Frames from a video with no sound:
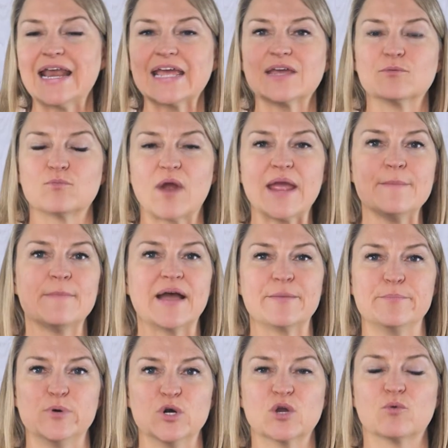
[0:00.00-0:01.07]
and I can write my
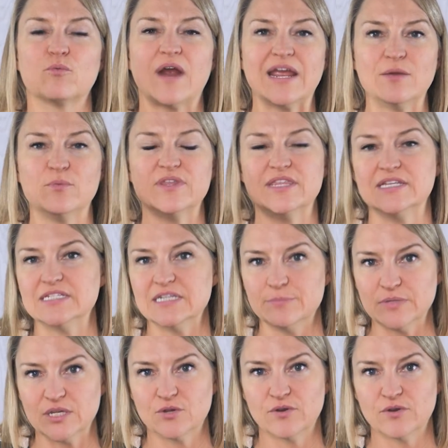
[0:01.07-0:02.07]
book right within Dibbly